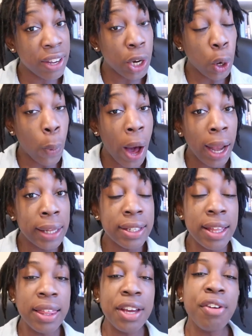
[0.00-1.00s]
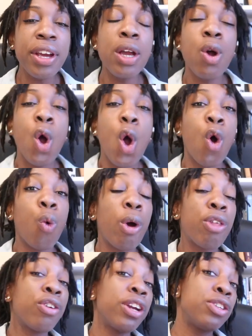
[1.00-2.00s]
inequality theory, or
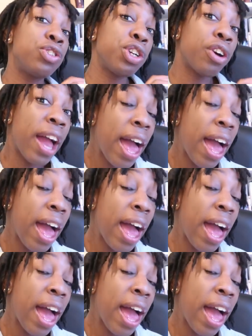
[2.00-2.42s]
whether it's your